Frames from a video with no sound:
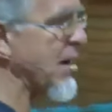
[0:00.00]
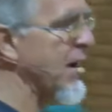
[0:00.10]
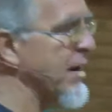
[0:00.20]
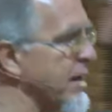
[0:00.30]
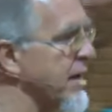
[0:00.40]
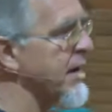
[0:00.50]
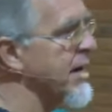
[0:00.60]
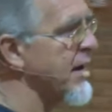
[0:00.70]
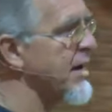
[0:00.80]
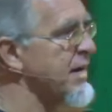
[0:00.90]
line,
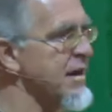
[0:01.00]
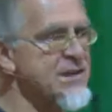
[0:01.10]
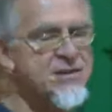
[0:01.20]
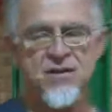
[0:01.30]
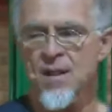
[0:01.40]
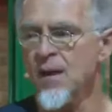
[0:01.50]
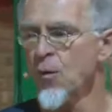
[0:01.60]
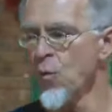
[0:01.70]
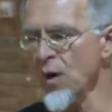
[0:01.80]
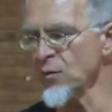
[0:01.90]
there's
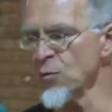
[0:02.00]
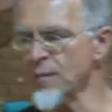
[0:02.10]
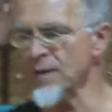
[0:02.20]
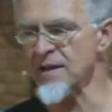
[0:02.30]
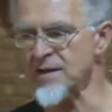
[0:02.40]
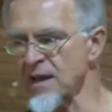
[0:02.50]
one woman that